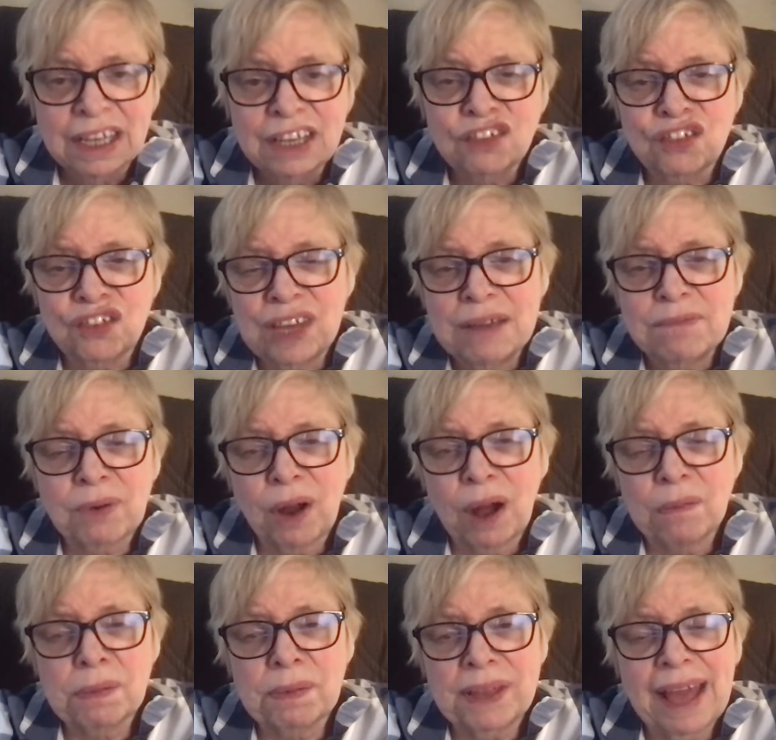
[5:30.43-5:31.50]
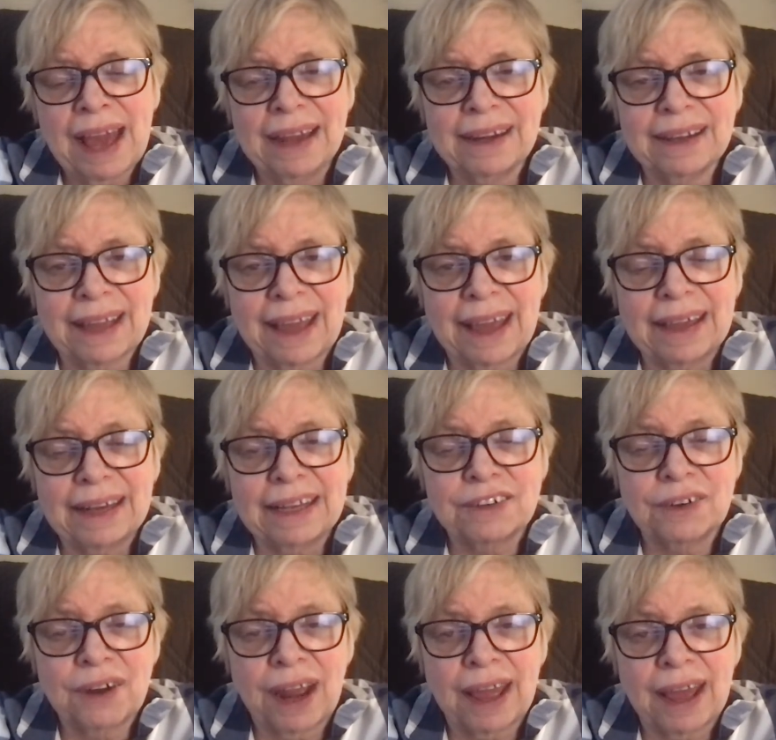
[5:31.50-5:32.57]
she probably had a cane in
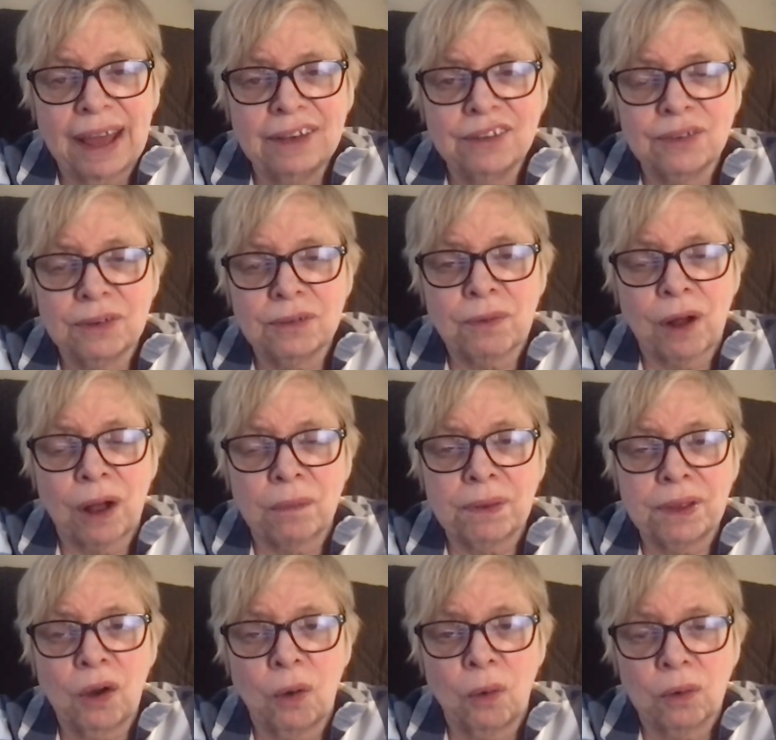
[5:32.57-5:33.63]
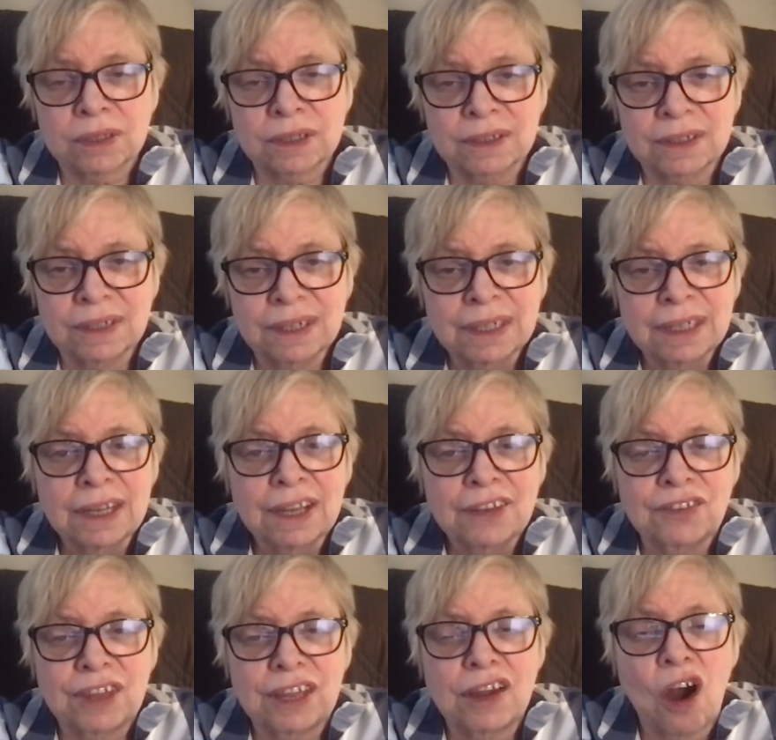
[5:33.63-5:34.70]
her hand. She was probably older.
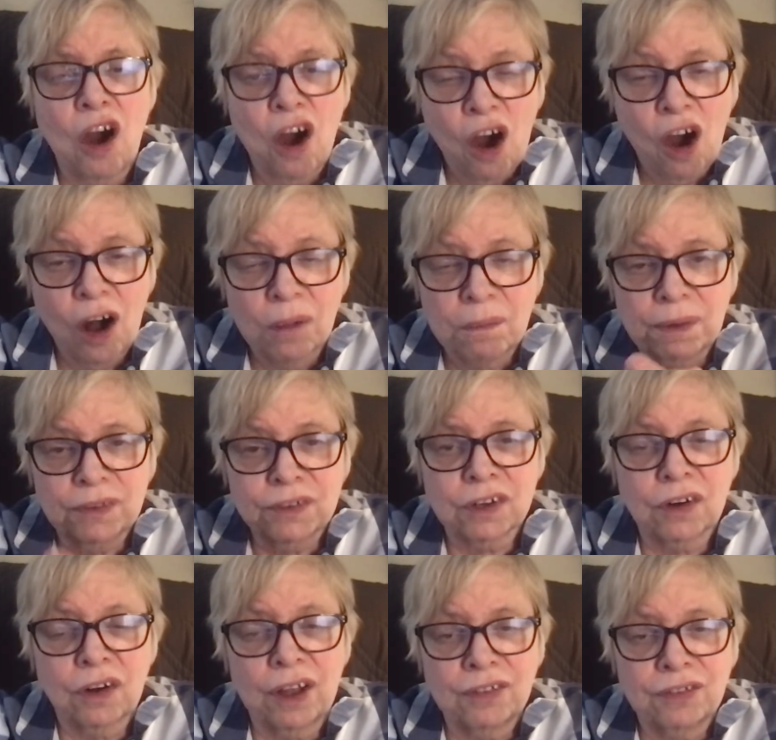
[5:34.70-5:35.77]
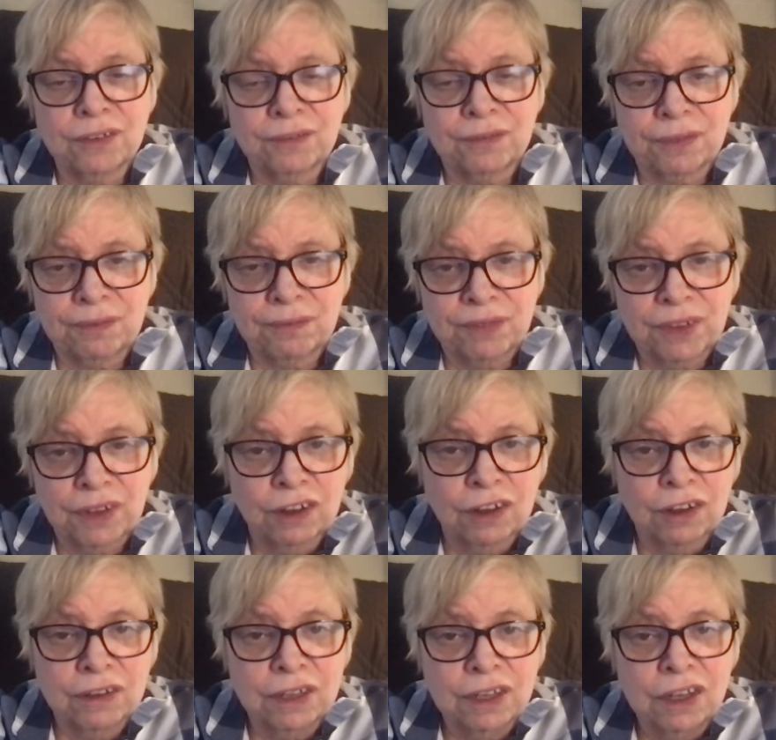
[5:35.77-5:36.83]
She hobbled across the,
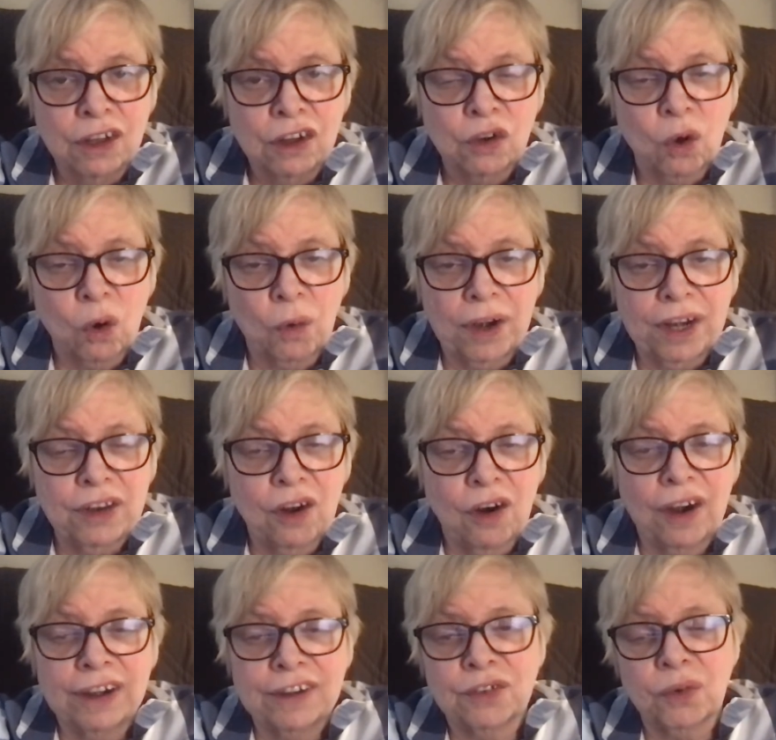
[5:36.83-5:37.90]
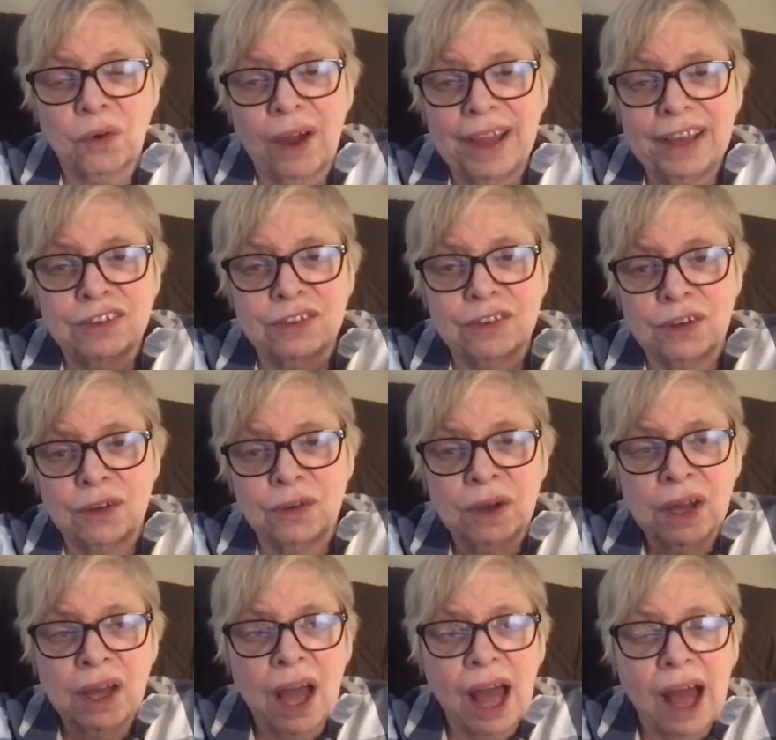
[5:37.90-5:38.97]
the courtyard trying to
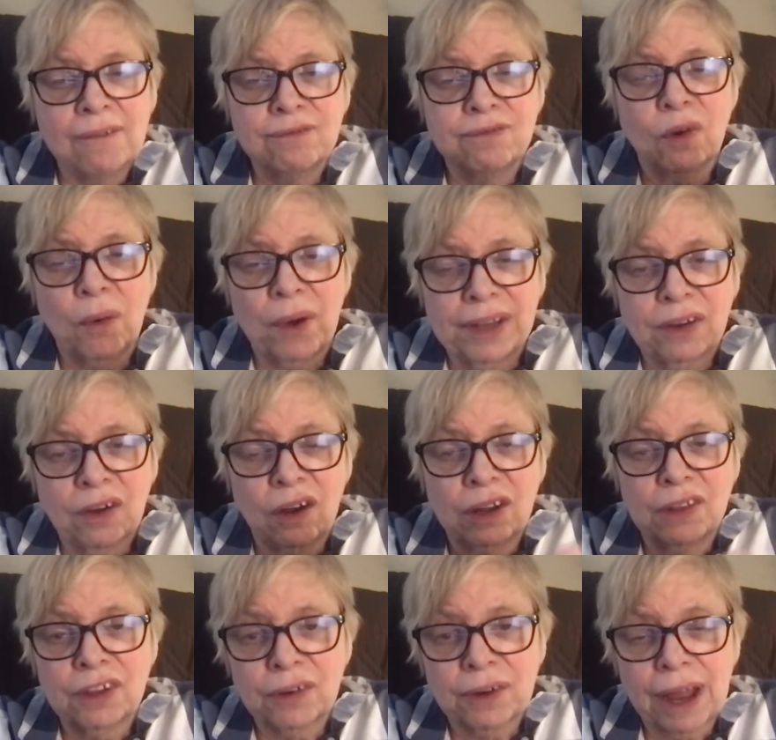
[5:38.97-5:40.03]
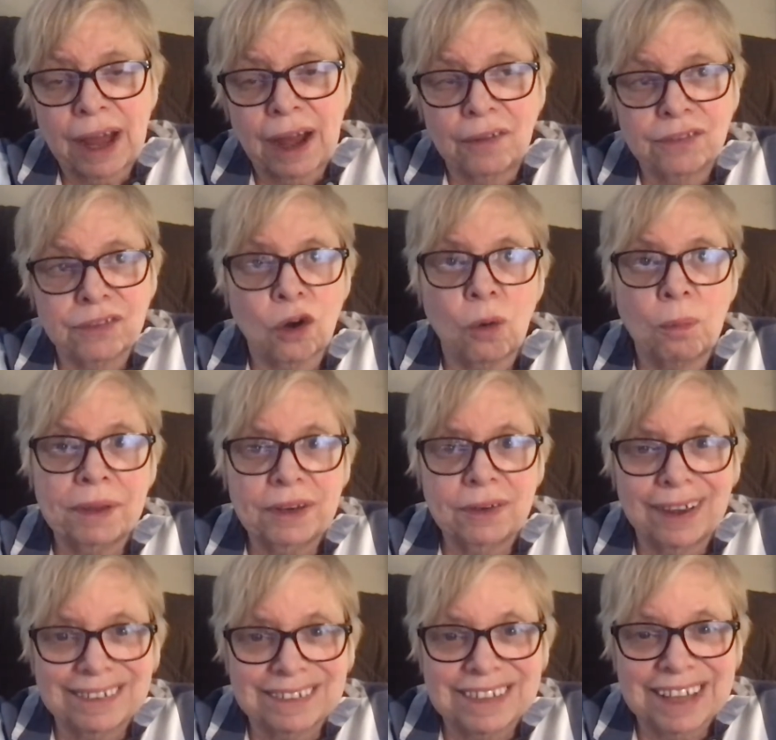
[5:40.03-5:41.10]
avoid all of the crowds, hoping
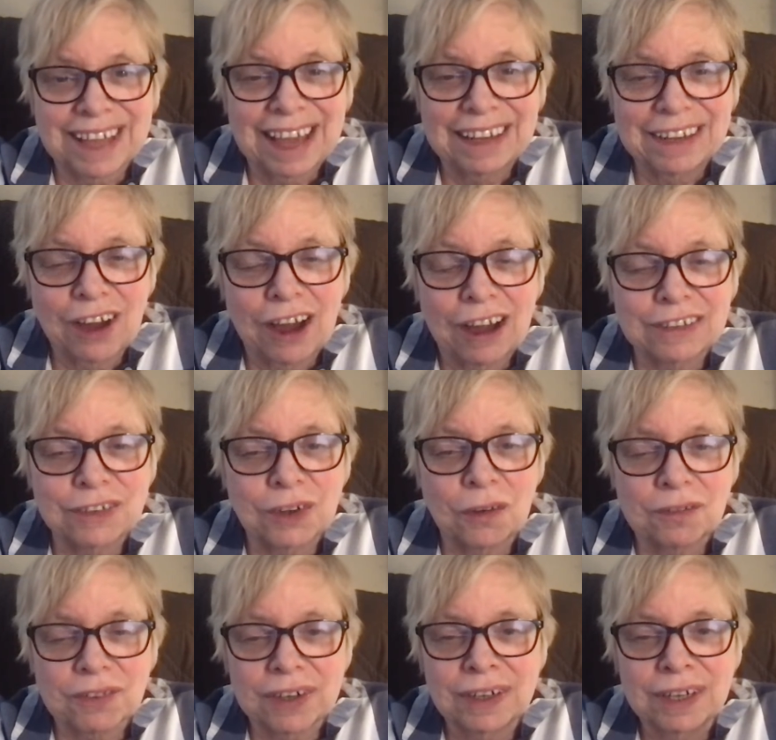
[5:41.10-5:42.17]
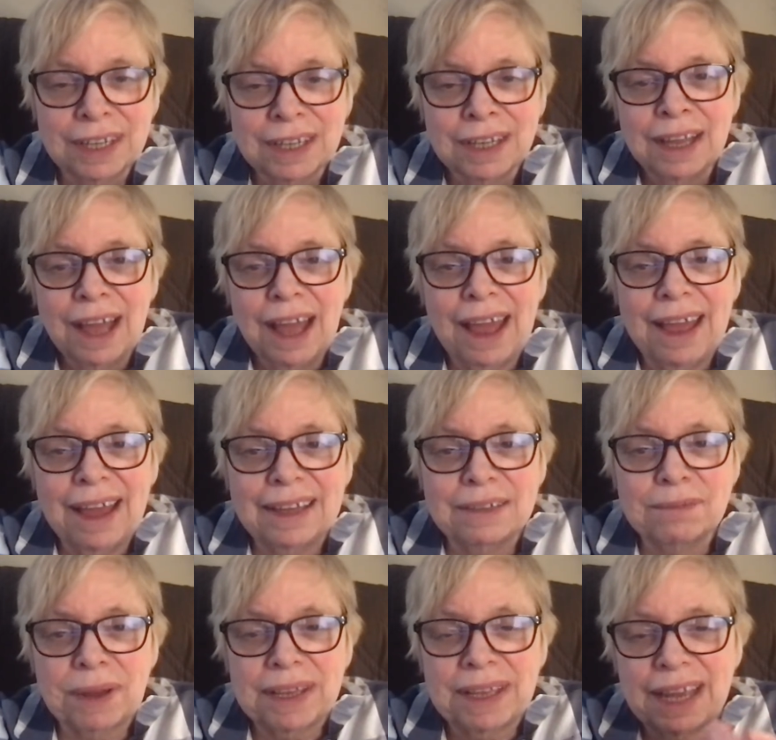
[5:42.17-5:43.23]
not to get knocked over.
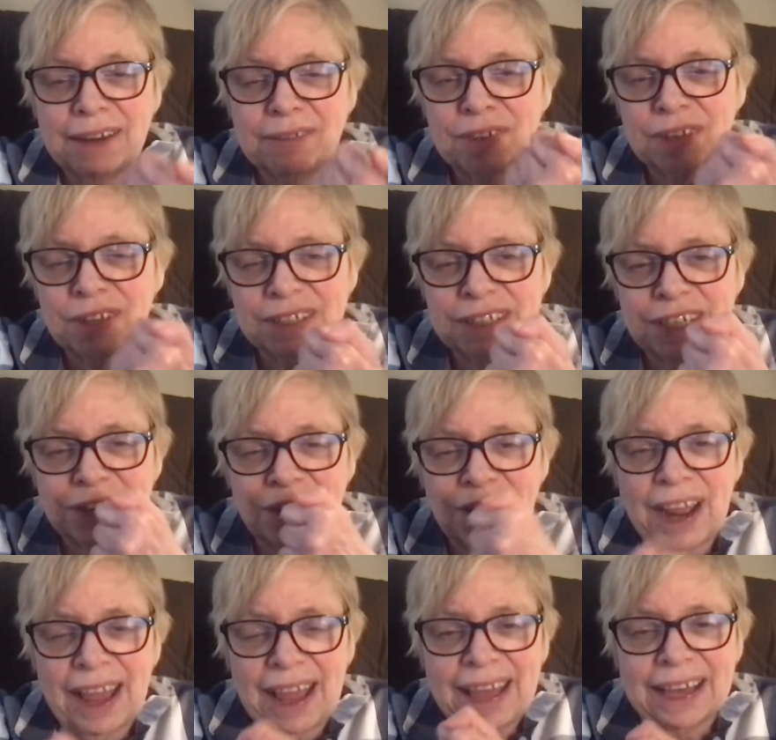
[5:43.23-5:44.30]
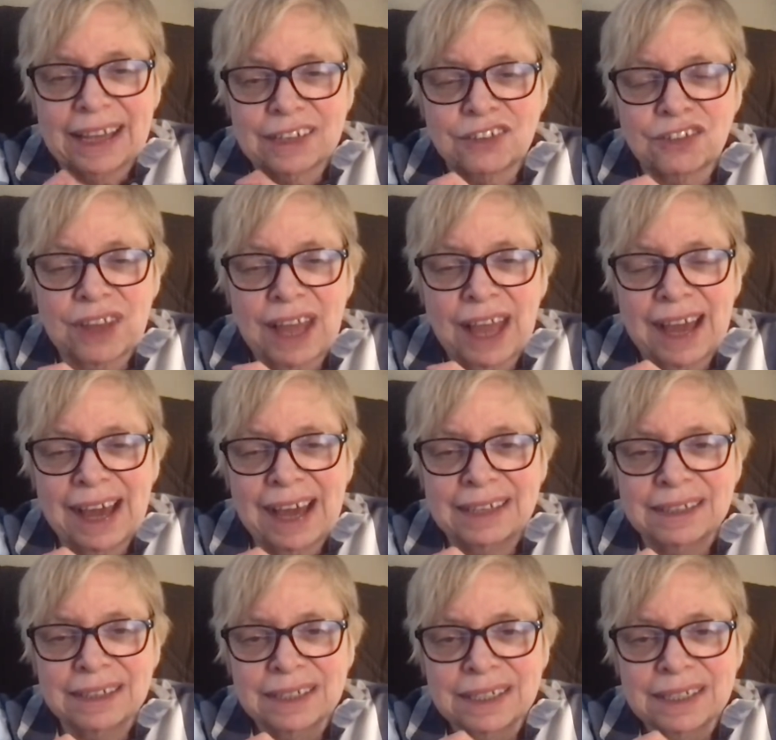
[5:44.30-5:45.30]
And but yet if you looked at her hand, she had